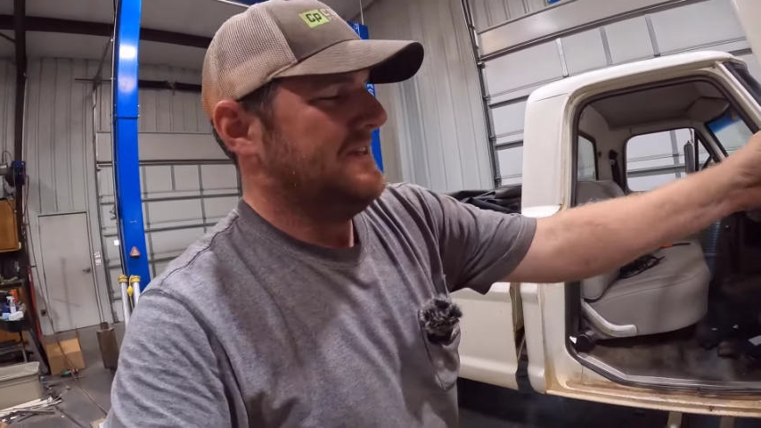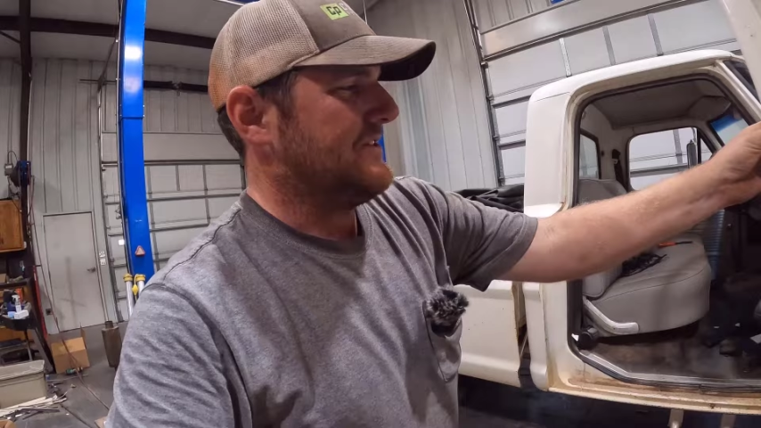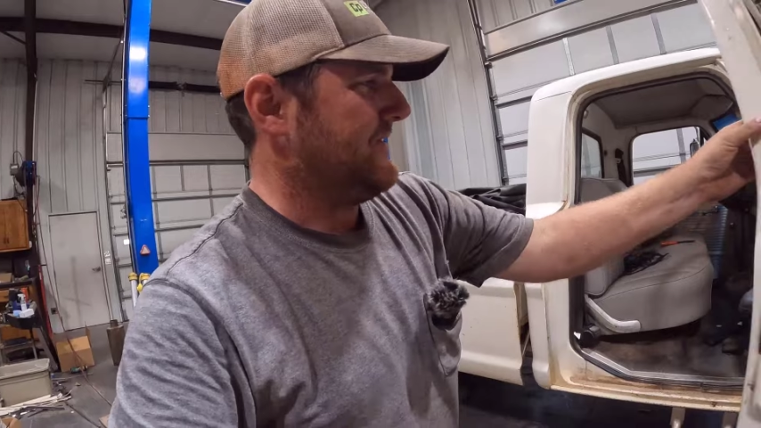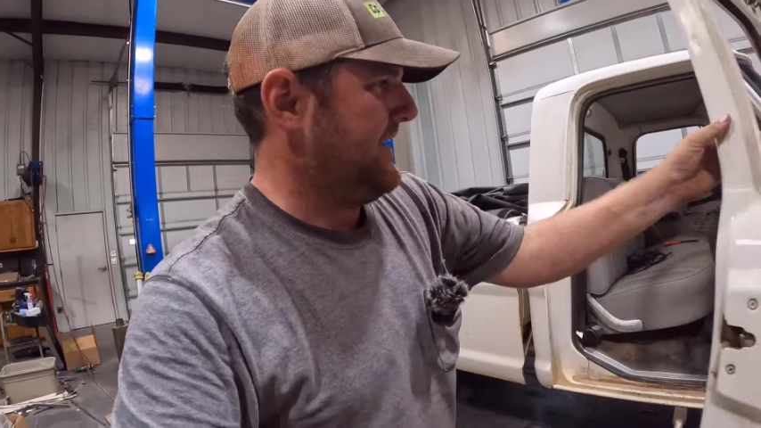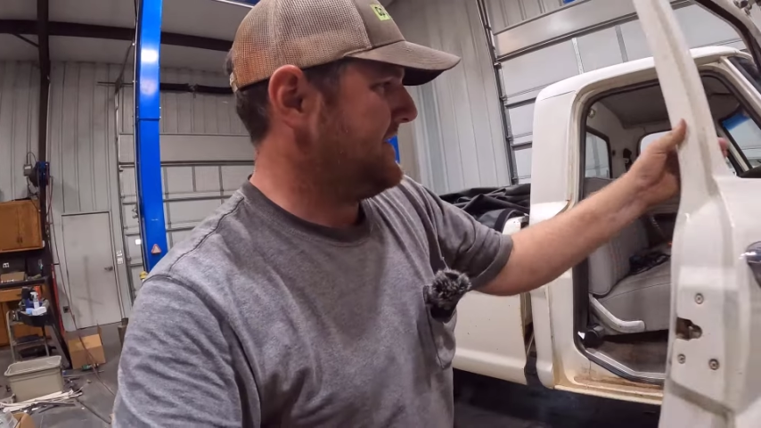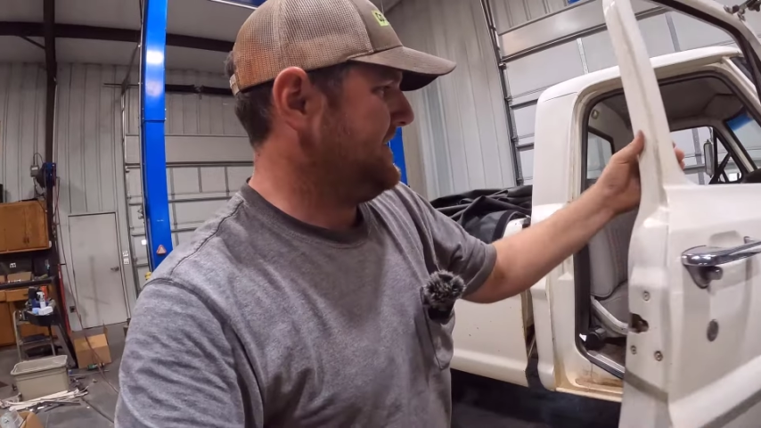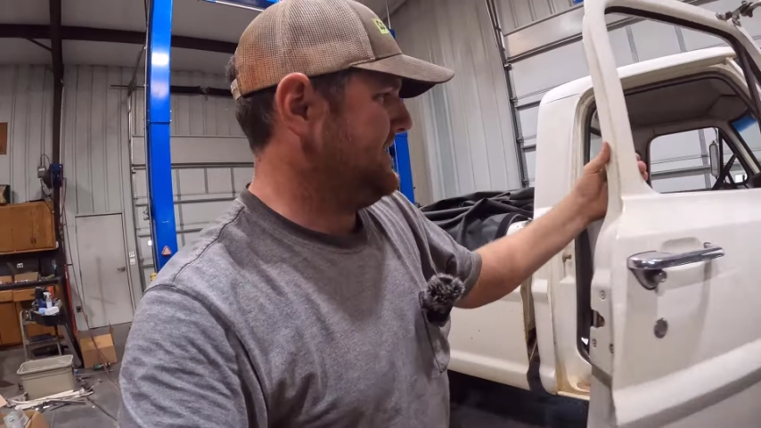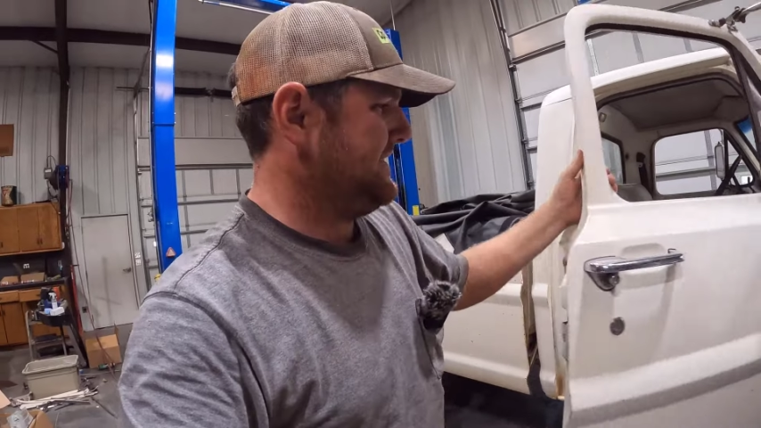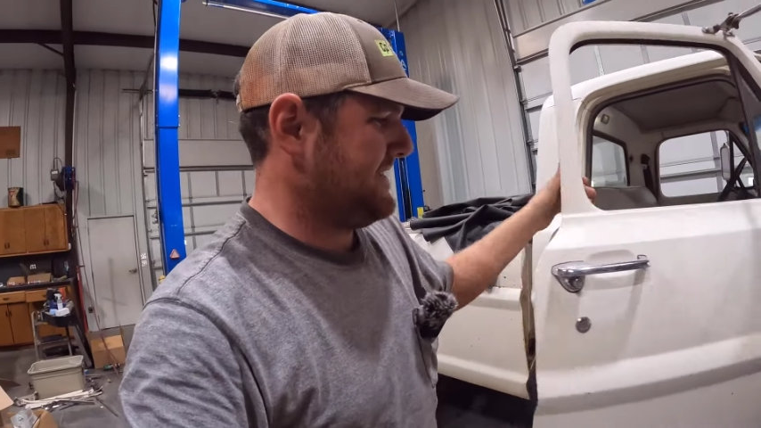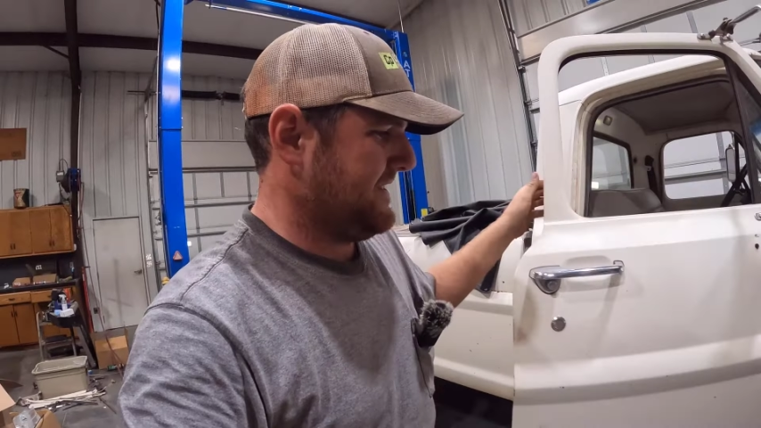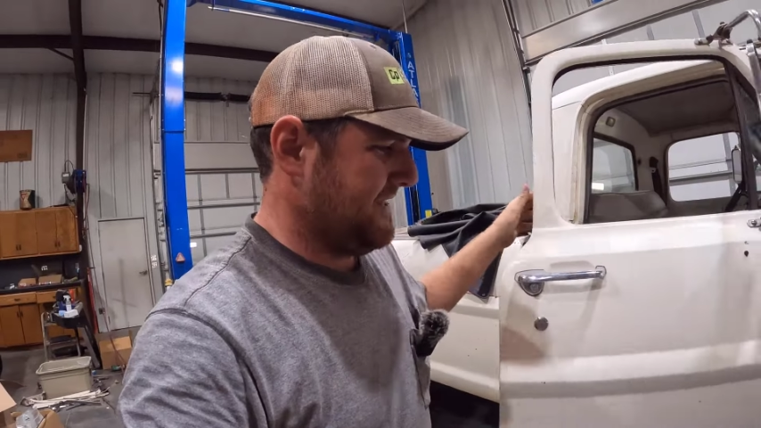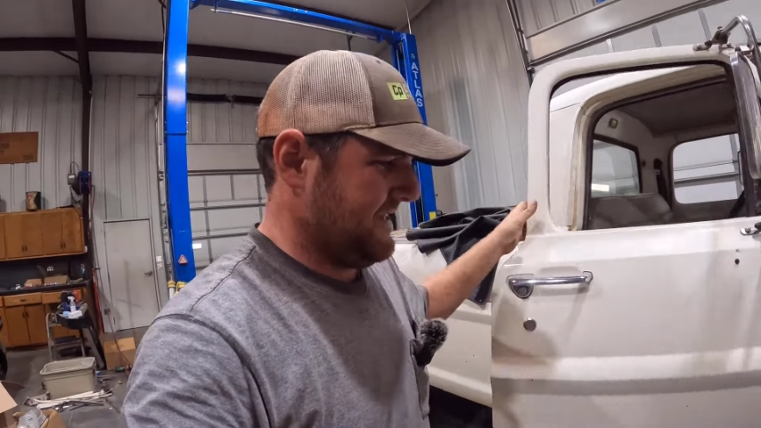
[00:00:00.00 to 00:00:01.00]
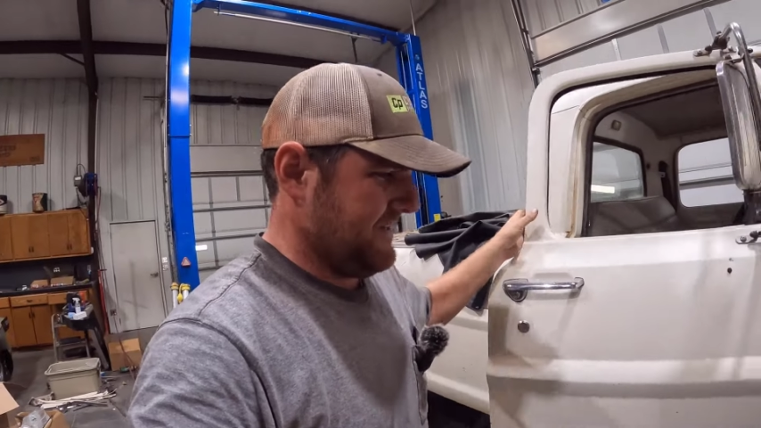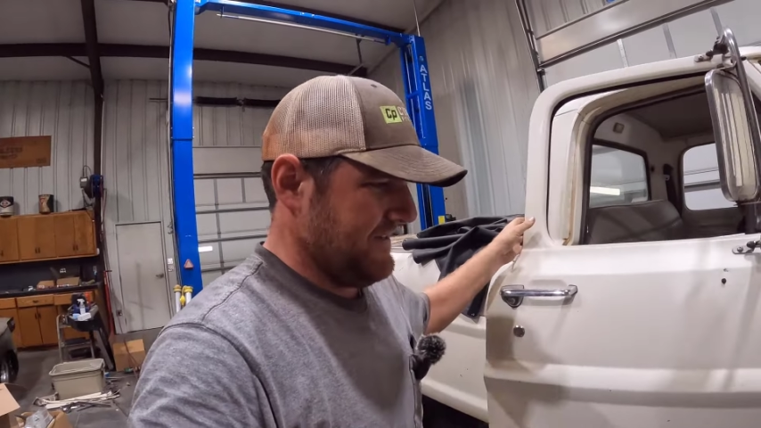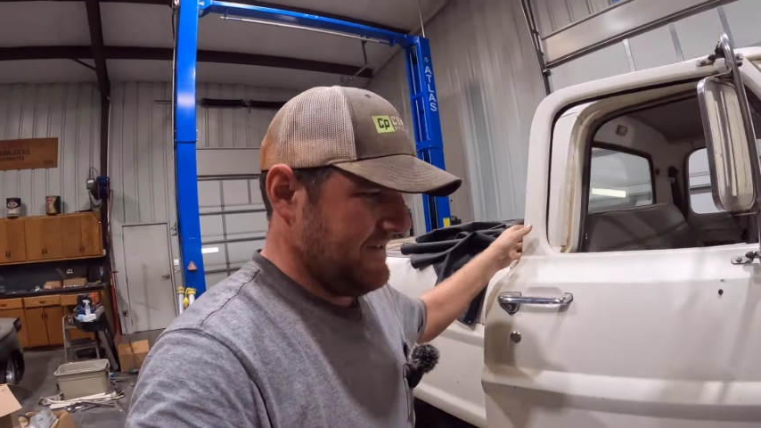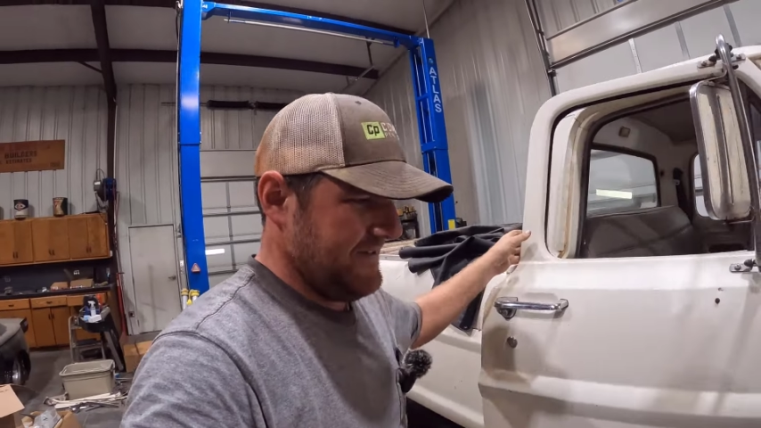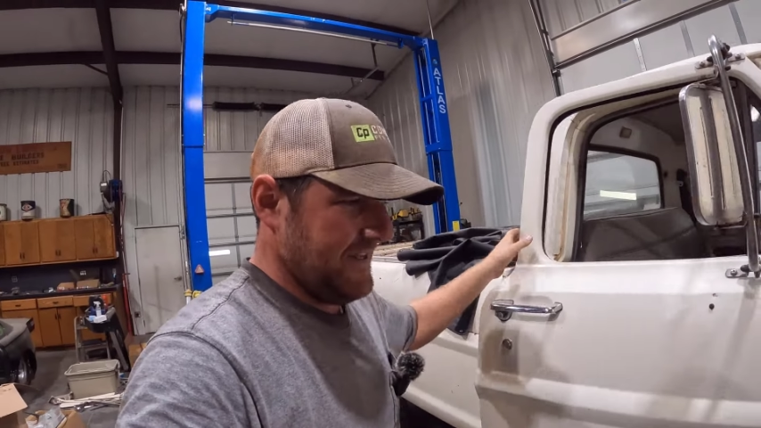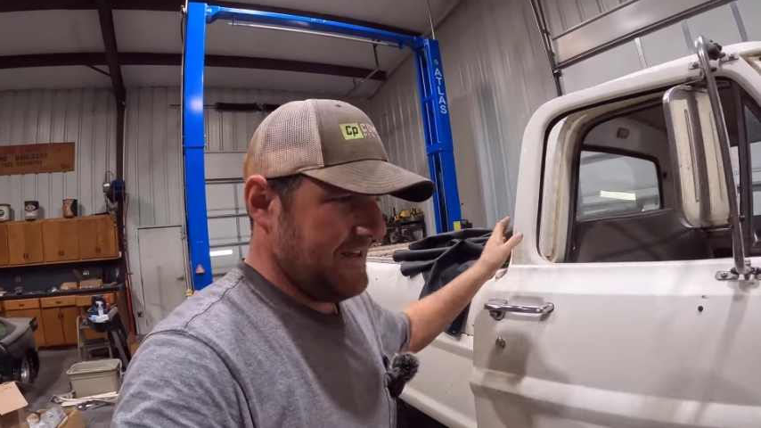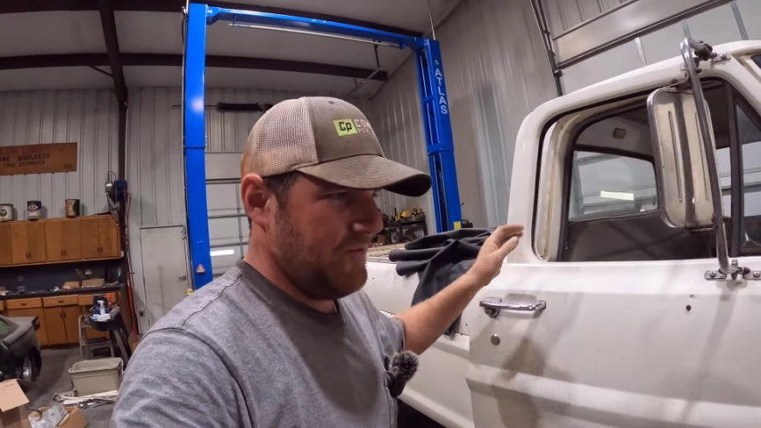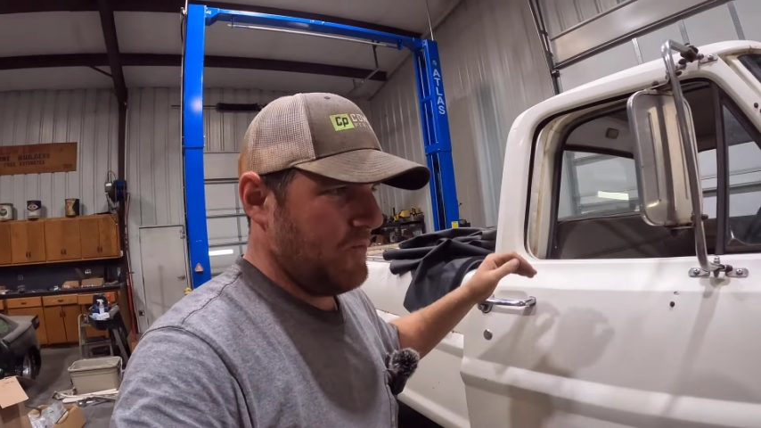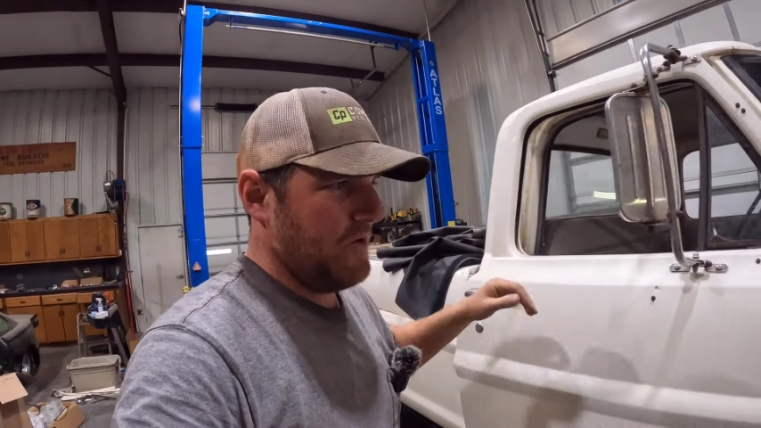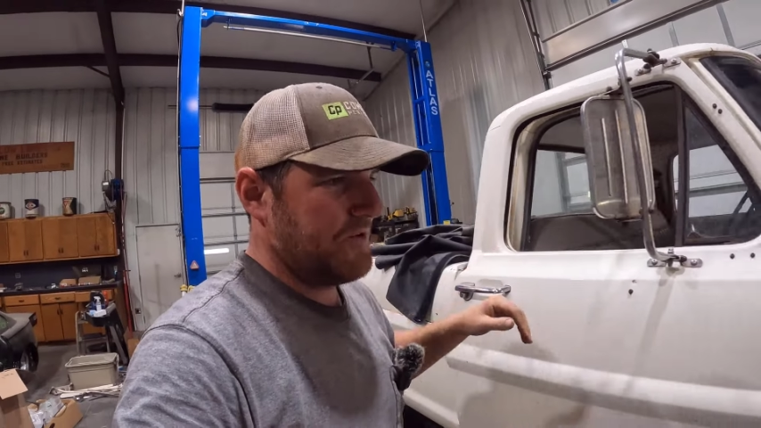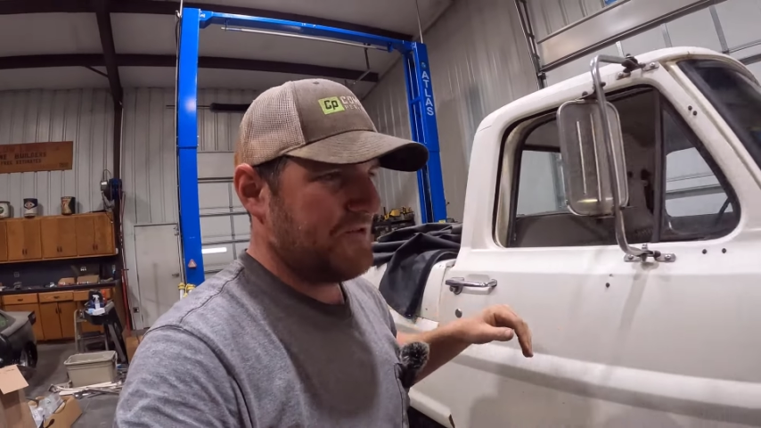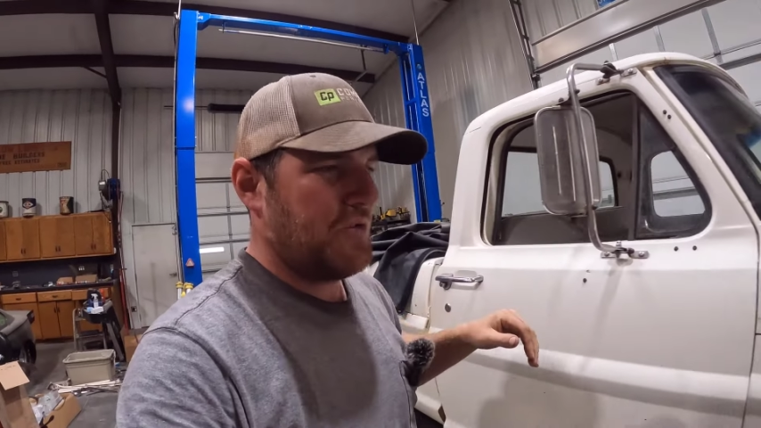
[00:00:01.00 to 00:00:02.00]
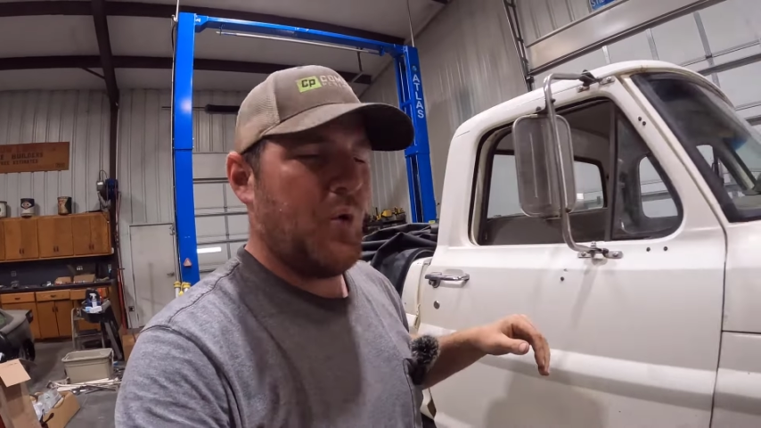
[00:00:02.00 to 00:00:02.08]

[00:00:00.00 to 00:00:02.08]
So that didn't work